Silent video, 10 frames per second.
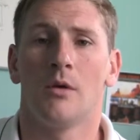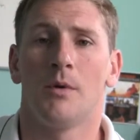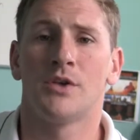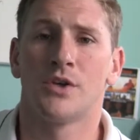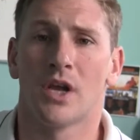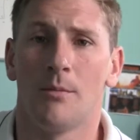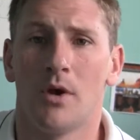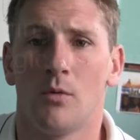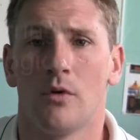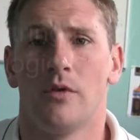Patient came
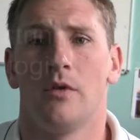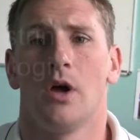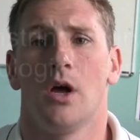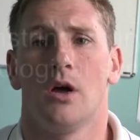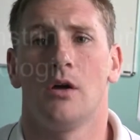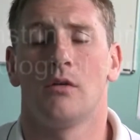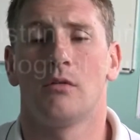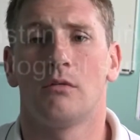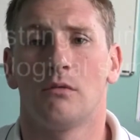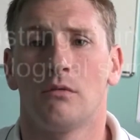in with
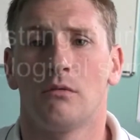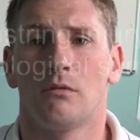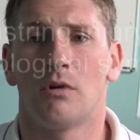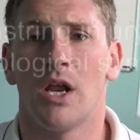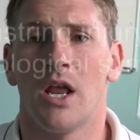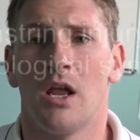right